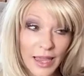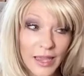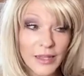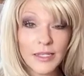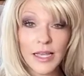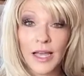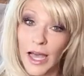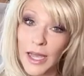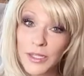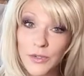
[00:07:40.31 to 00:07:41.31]
and
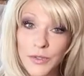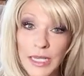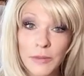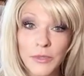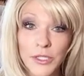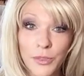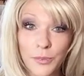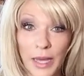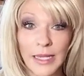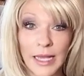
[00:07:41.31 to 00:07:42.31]
I do damage
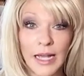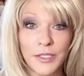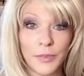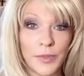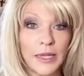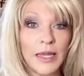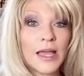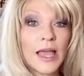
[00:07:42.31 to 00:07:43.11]
by gossiping.